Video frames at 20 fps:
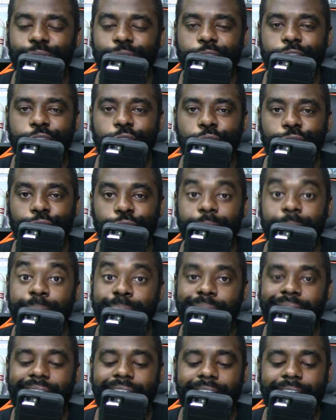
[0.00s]
You'll get over
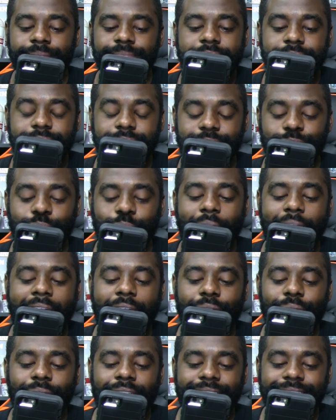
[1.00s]
it, bye. He says,
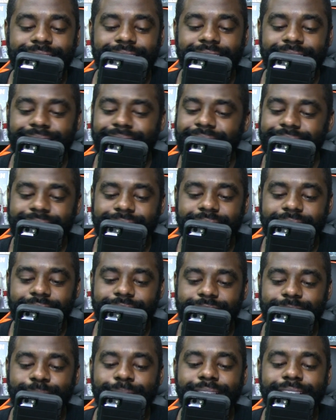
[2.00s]
wow. I said, that
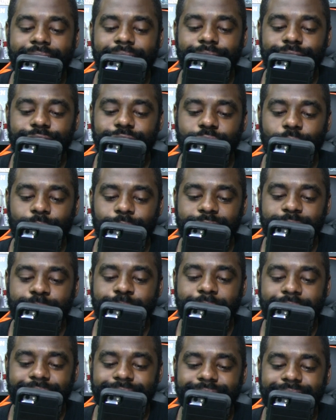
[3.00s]
sketches me out, so it's
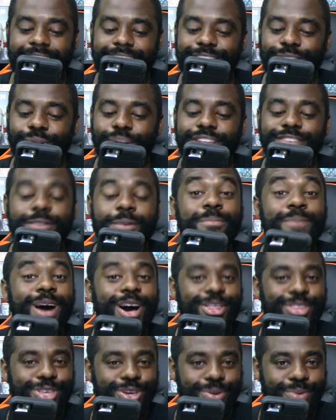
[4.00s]
best I don't even
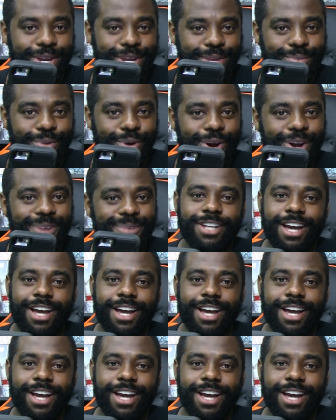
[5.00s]
bother you anymore.